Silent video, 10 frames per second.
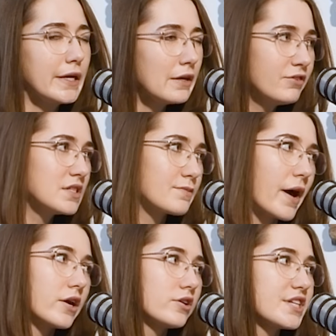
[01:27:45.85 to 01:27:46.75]
even
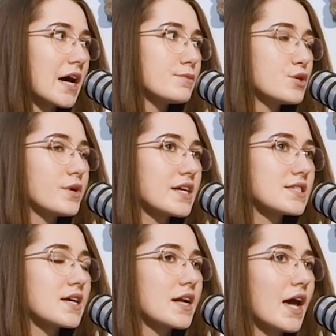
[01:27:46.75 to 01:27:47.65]
Spinal Tap to an
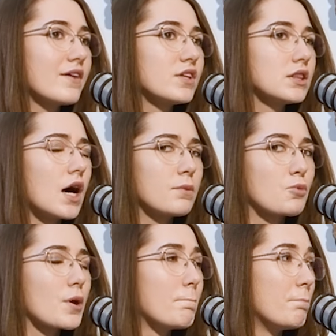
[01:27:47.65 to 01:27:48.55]
extent have a lot
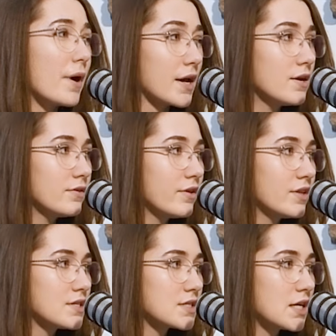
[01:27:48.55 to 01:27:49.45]
more bite than
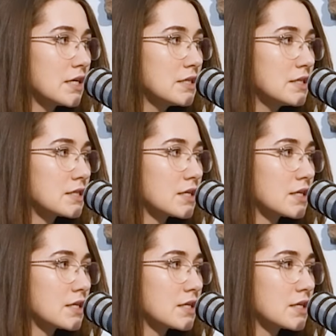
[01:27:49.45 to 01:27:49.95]
this does.